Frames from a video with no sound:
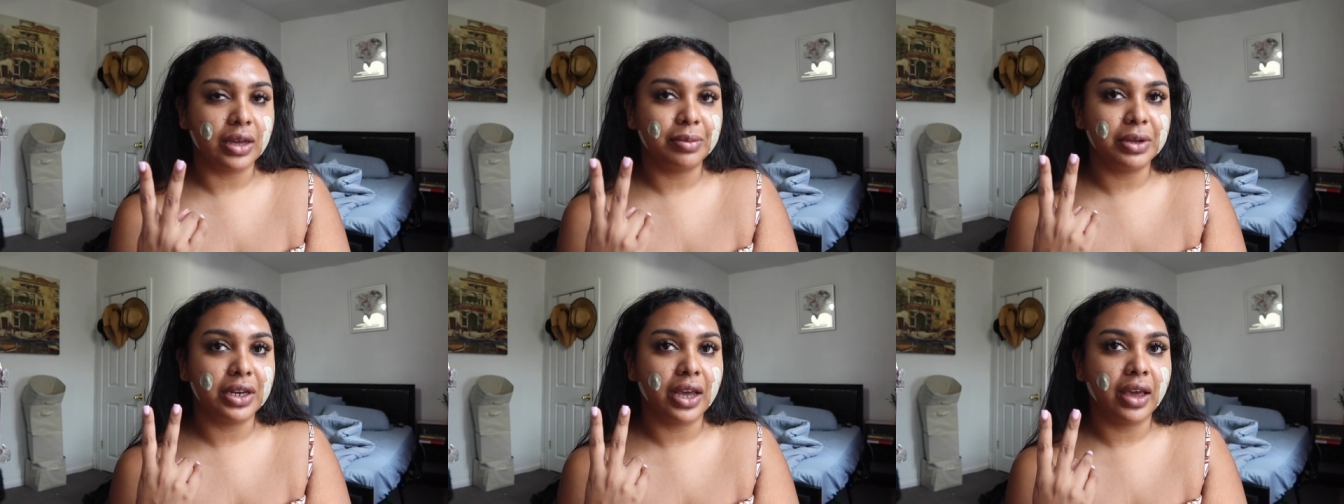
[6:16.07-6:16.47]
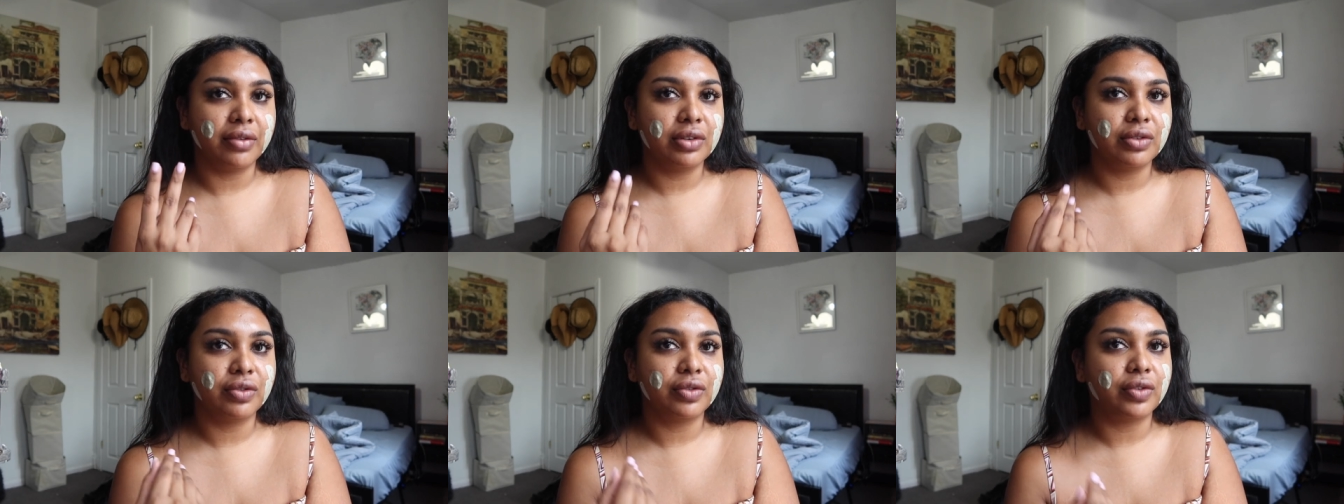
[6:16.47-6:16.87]
I mean, I
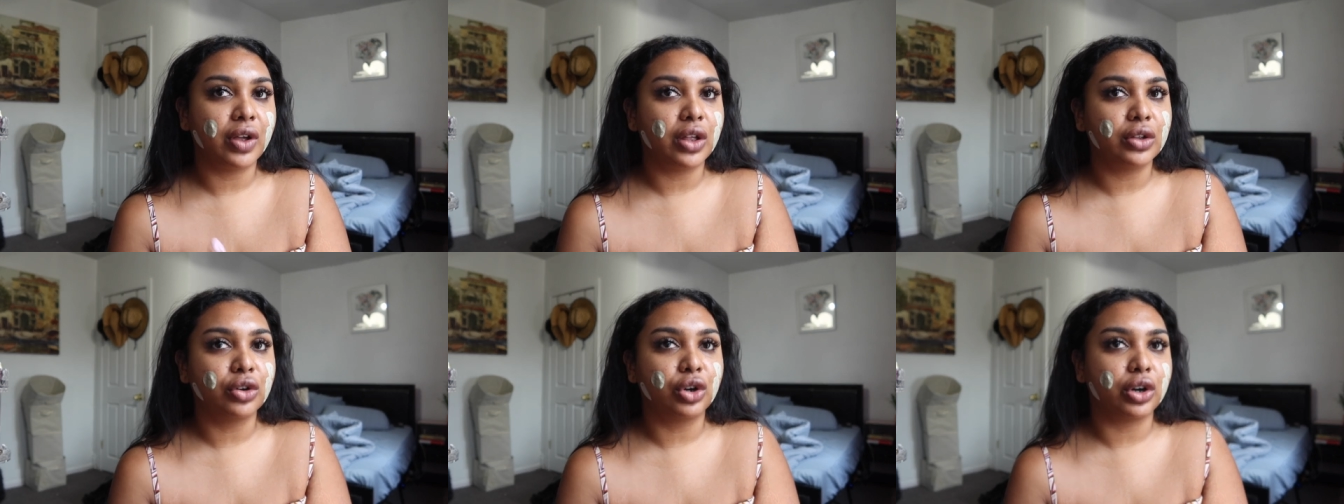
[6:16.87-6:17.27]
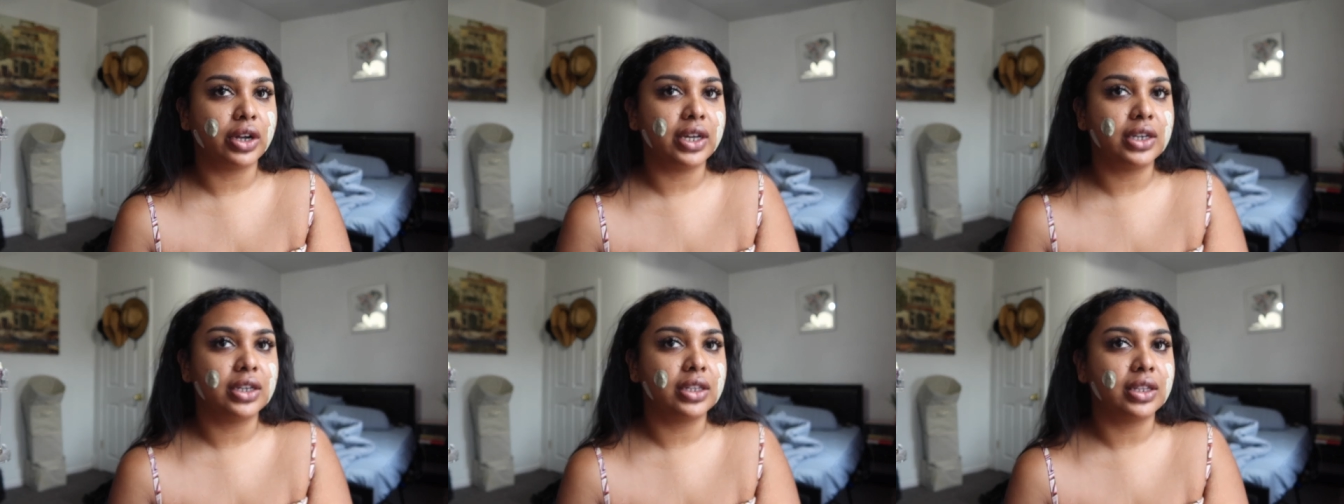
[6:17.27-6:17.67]
haven't felt
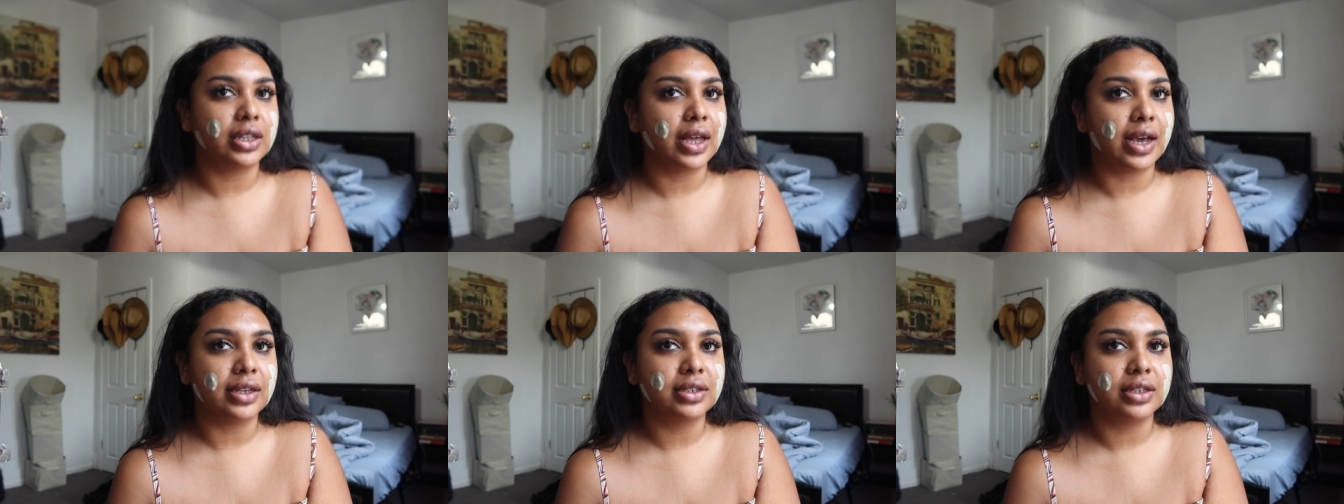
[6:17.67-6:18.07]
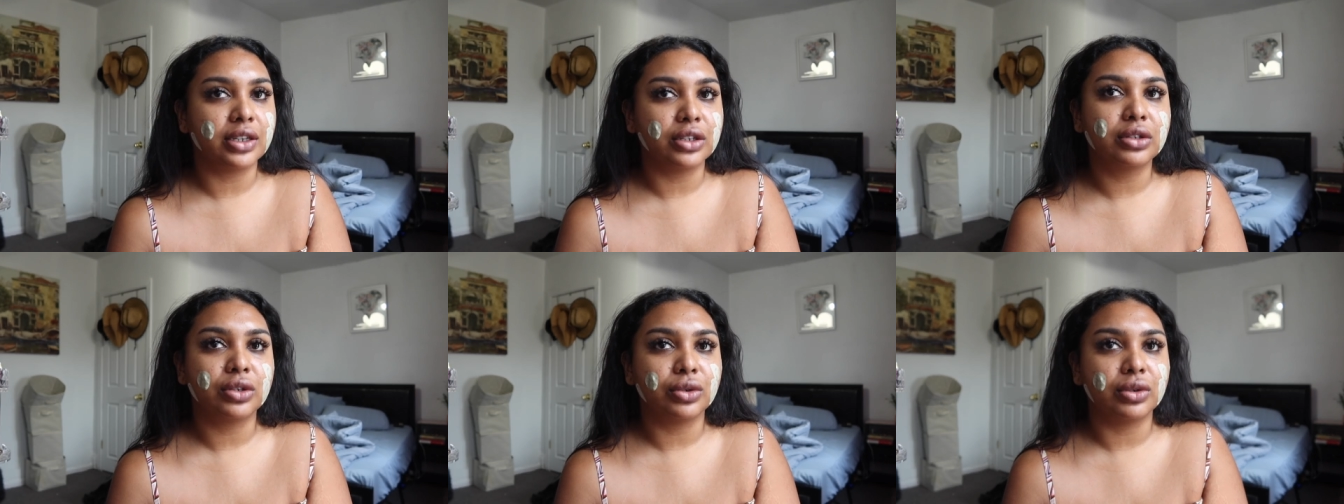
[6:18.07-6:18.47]
great in the last
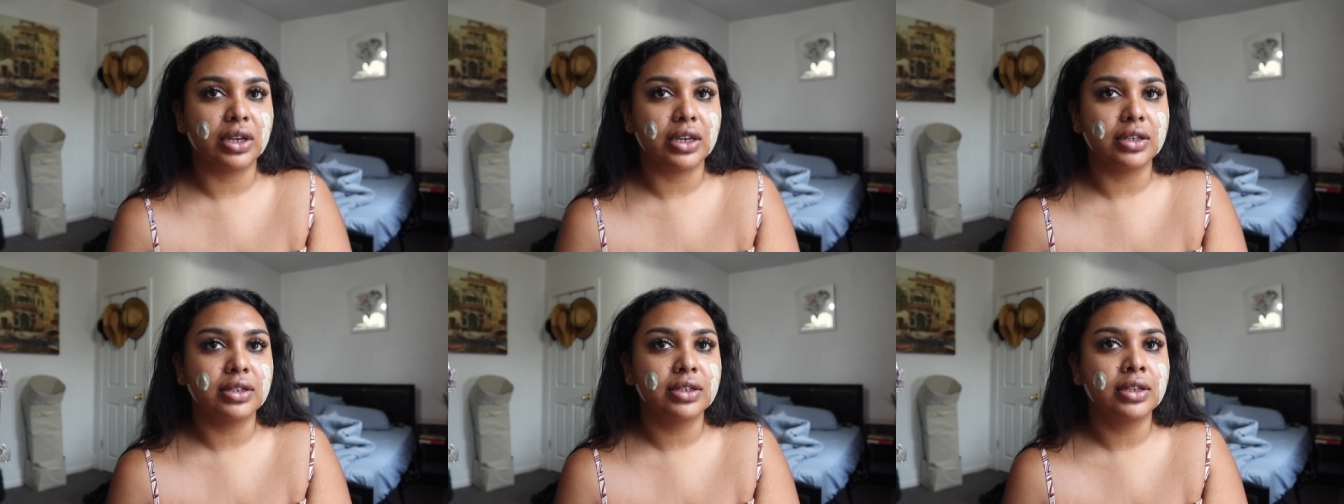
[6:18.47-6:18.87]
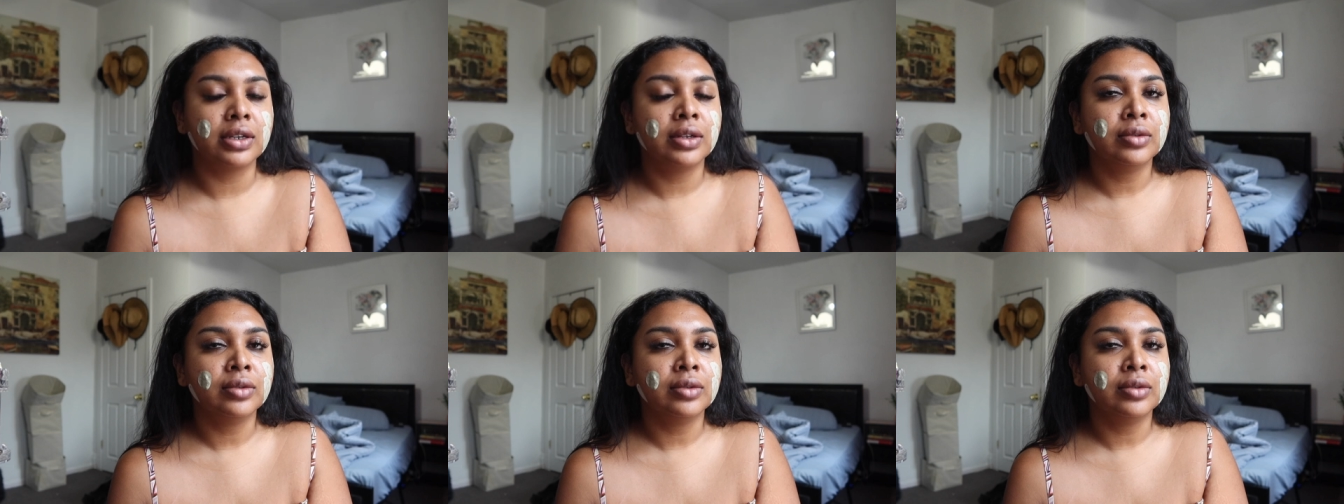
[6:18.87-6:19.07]
like two days,